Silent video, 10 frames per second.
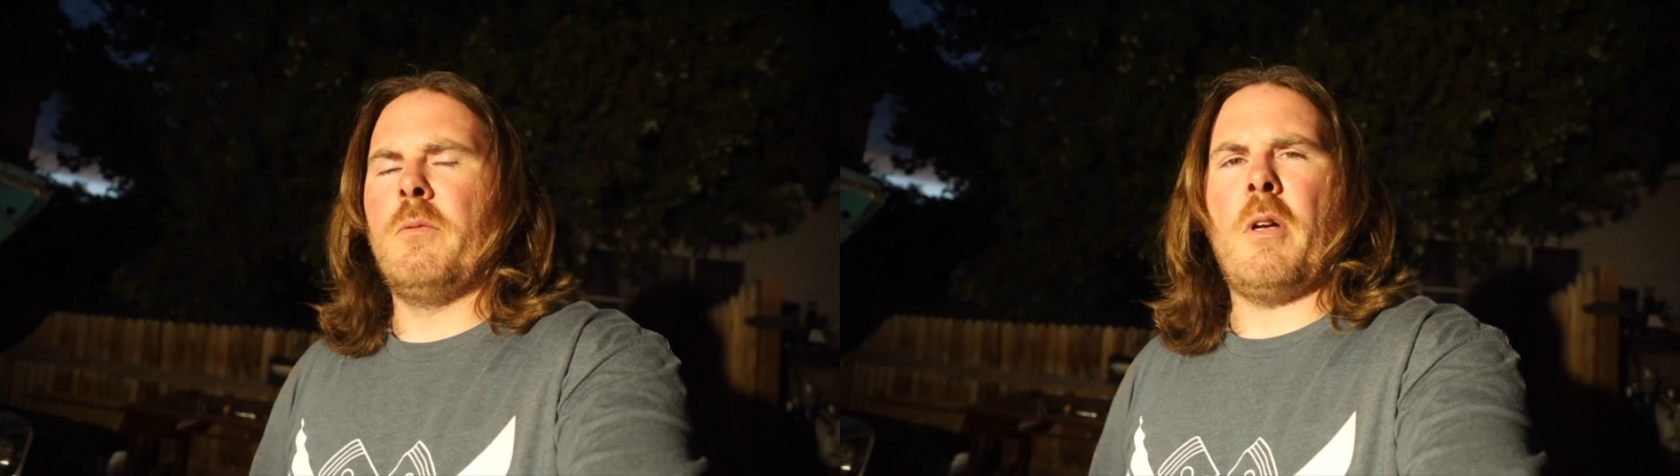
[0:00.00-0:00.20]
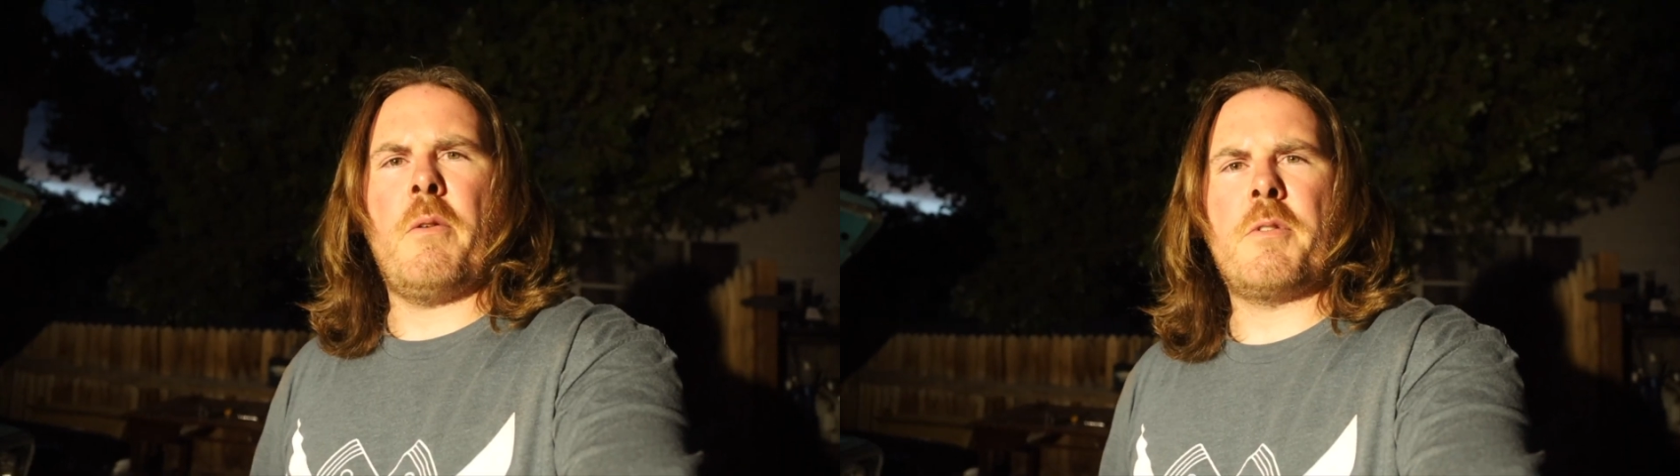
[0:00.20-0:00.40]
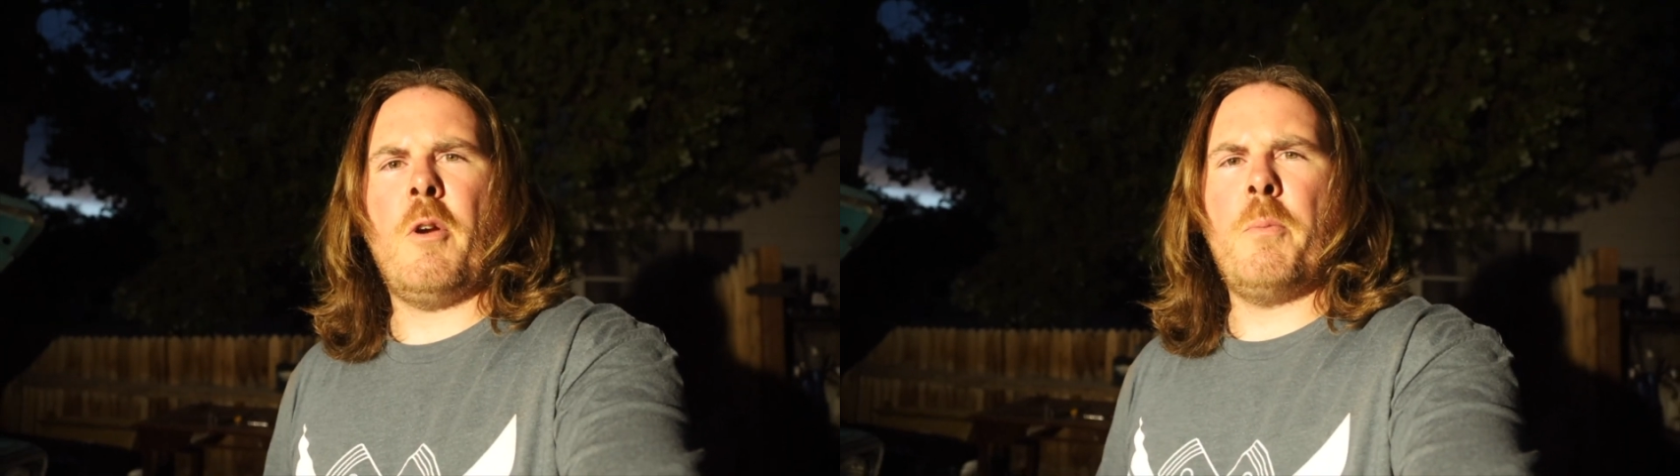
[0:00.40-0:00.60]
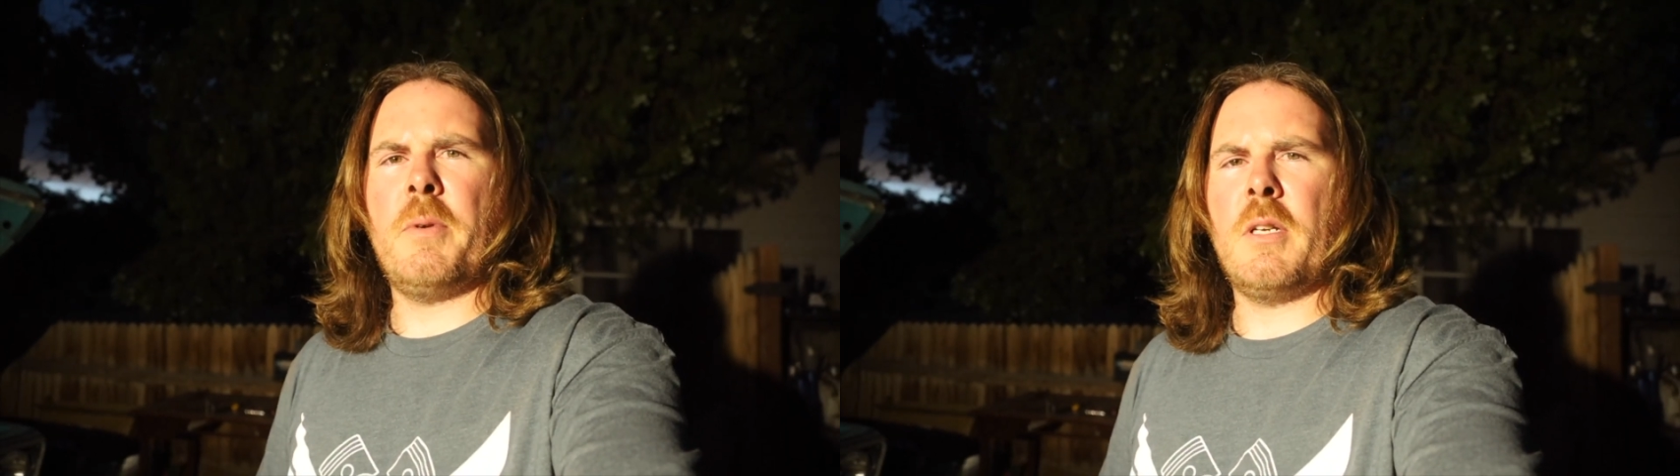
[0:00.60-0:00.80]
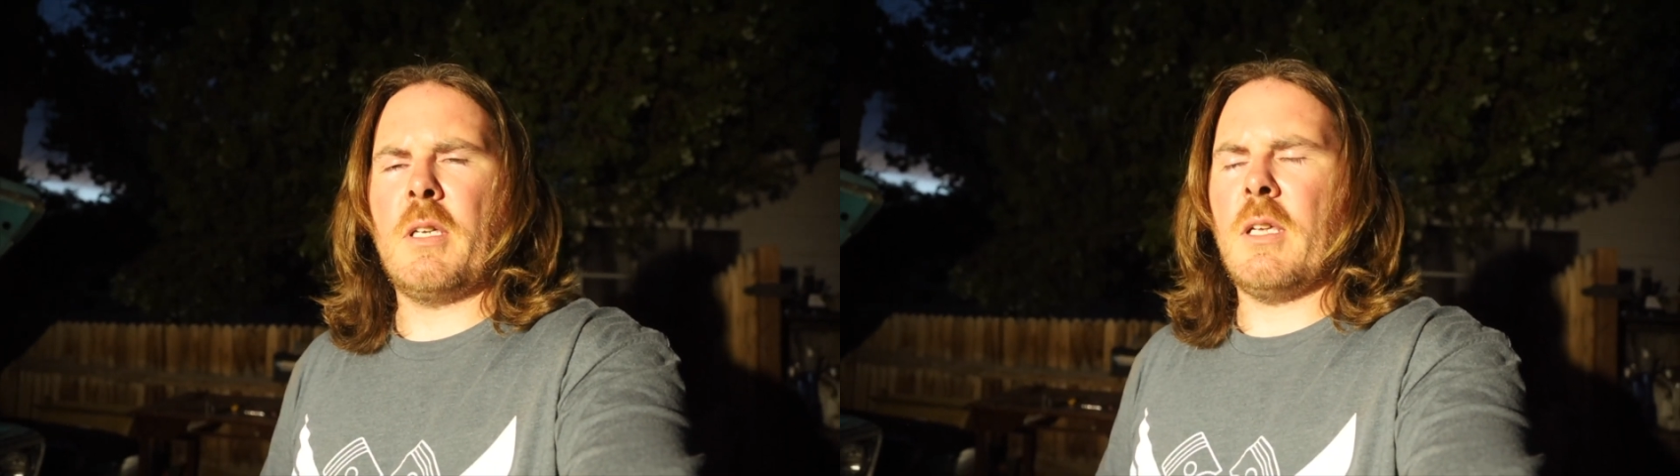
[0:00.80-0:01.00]
Well, I was
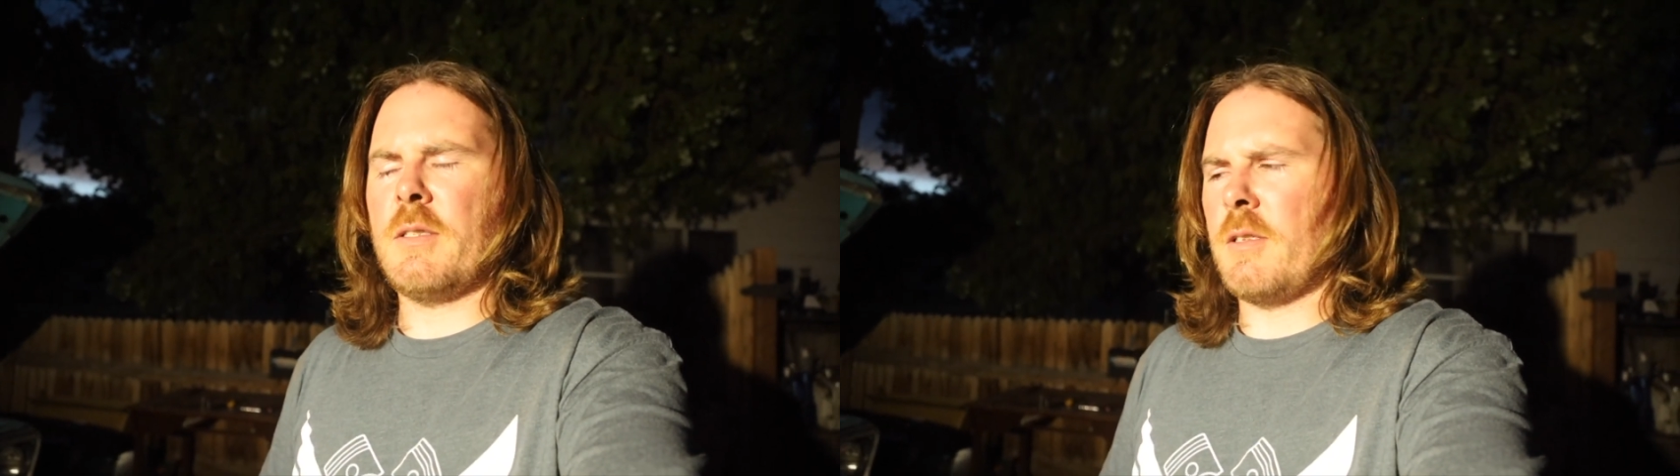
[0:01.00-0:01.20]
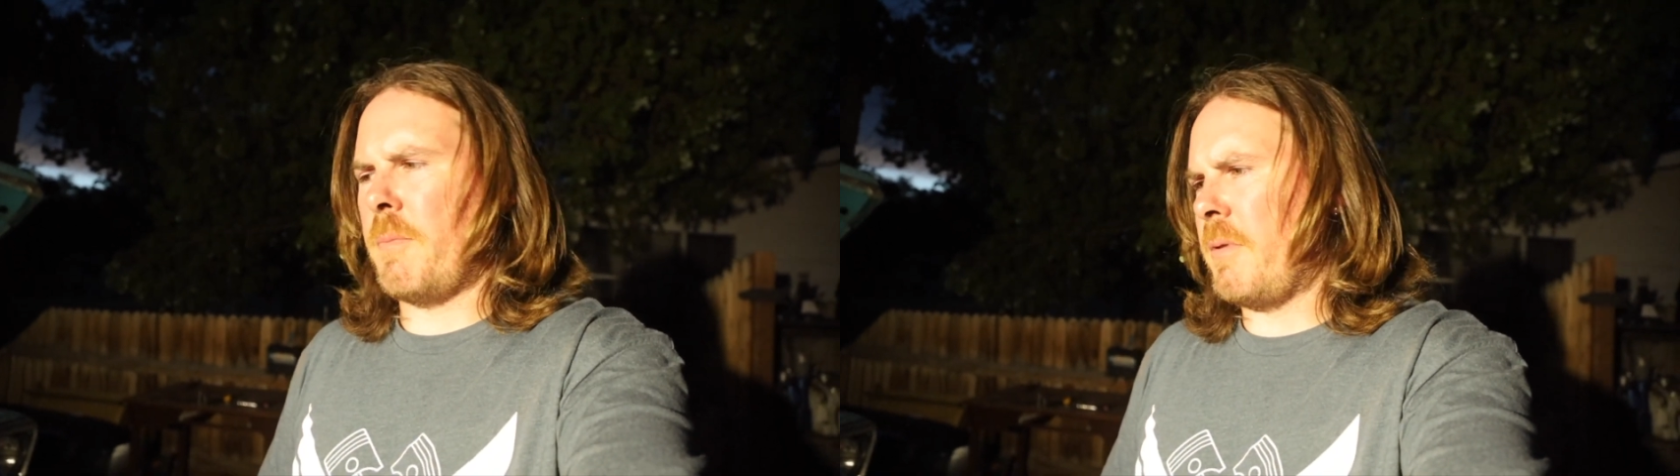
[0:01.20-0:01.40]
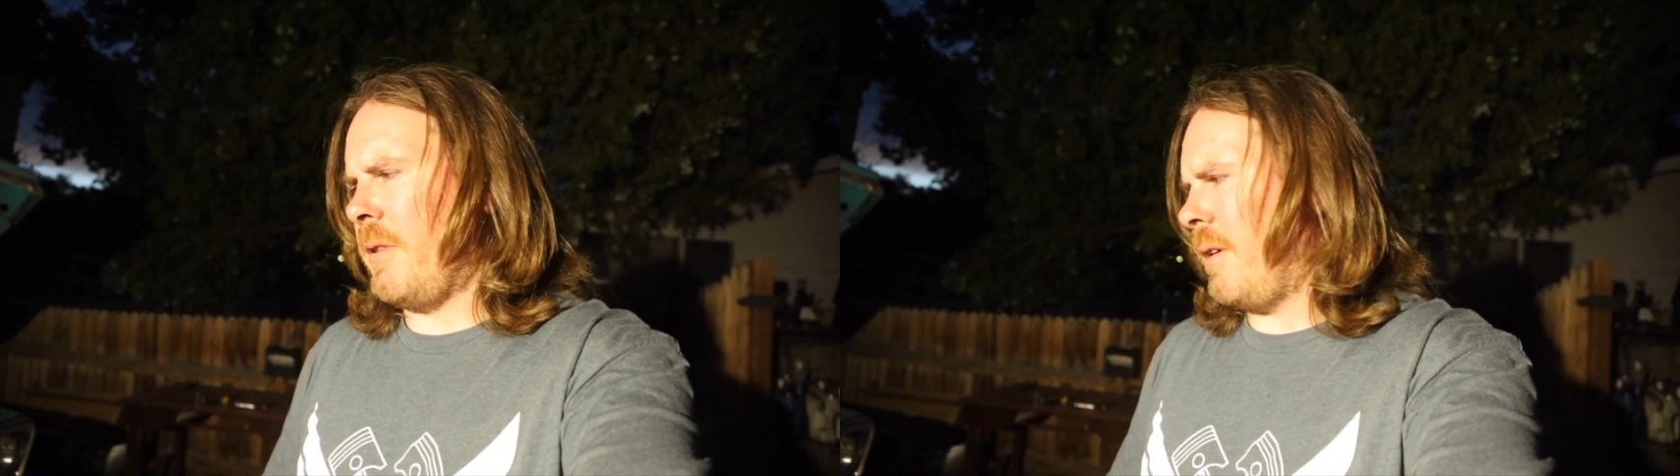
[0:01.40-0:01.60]
hoping to get something